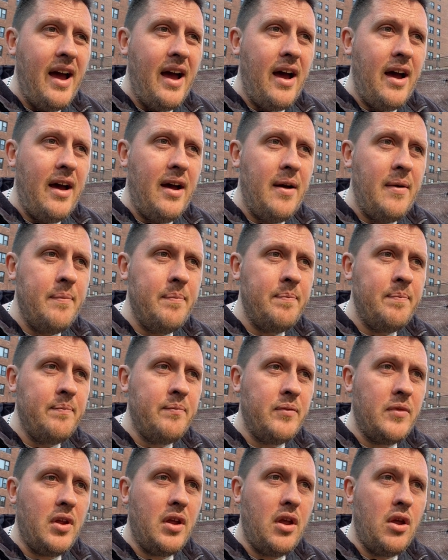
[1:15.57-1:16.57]
um,
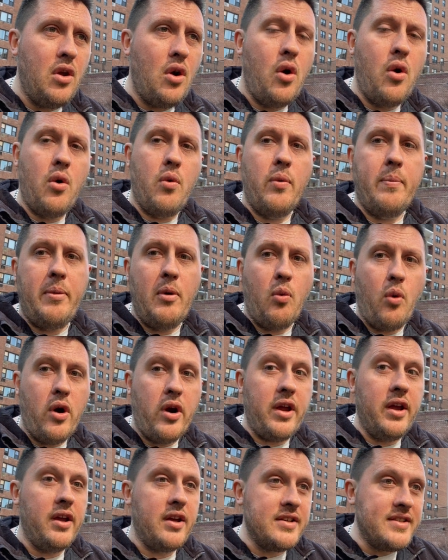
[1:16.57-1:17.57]
you know, it would be
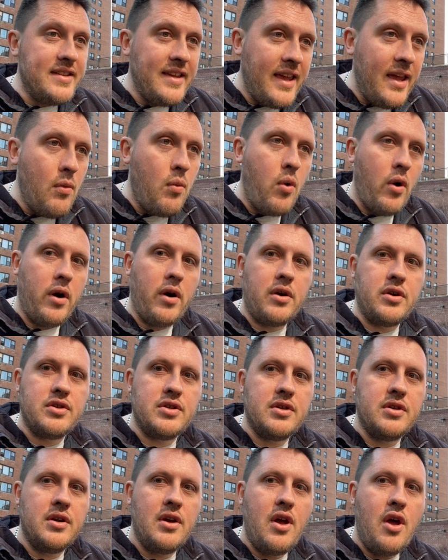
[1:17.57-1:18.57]
working because it
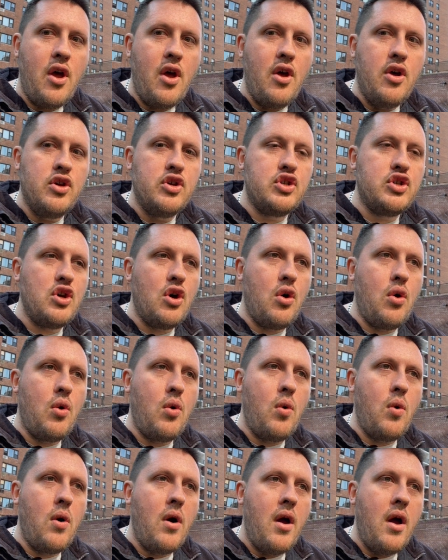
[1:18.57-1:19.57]
works.
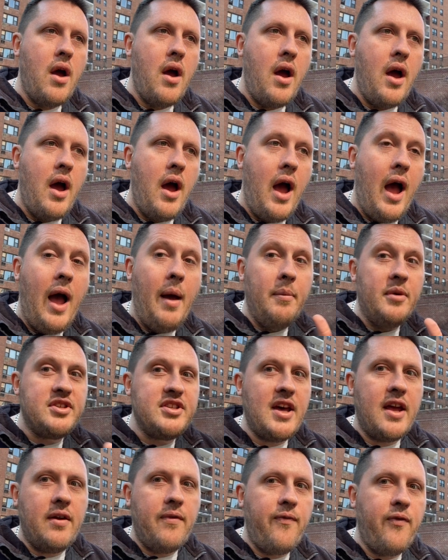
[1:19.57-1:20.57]
So I'm
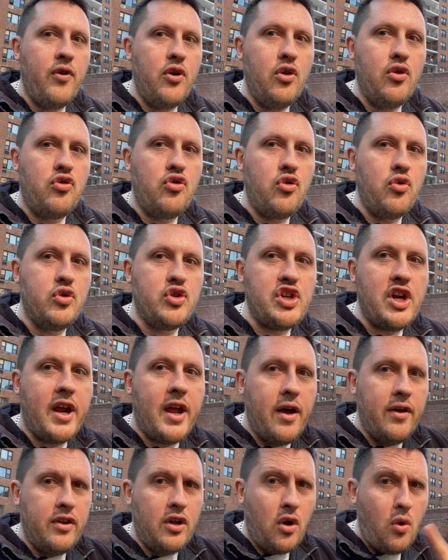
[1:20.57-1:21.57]
excited for you to check
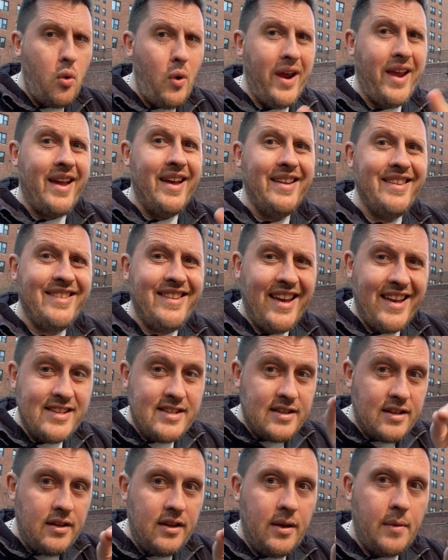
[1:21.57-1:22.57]
out the quick
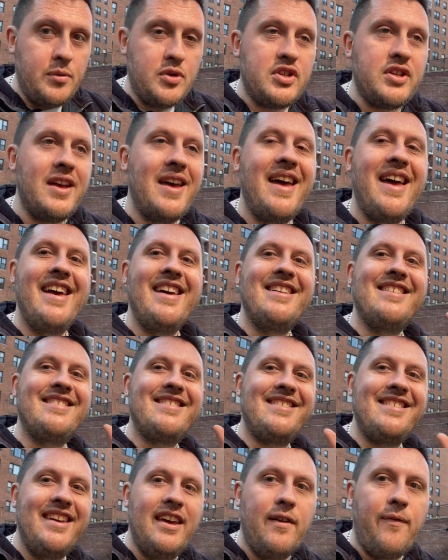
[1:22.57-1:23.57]
test clips,
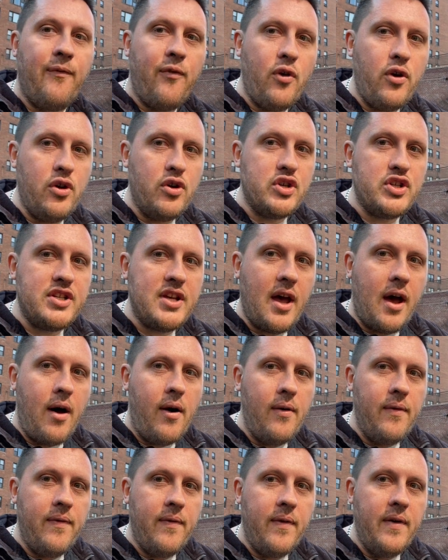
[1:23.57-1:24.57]
see it for
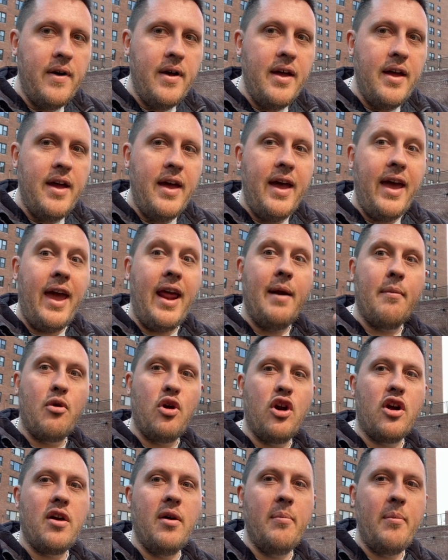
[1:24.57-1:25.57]
yourself, and I'm
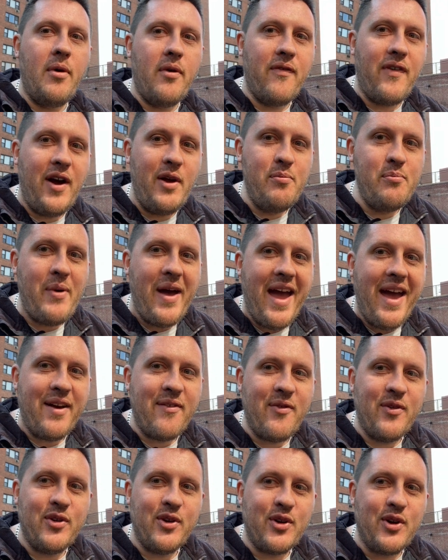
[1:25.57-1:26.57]
gonna come right back
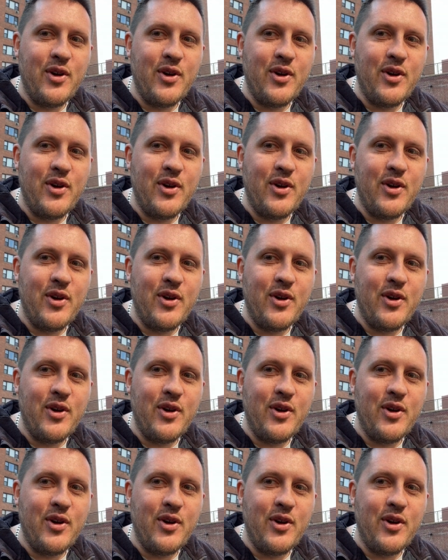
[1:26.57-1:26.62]
for the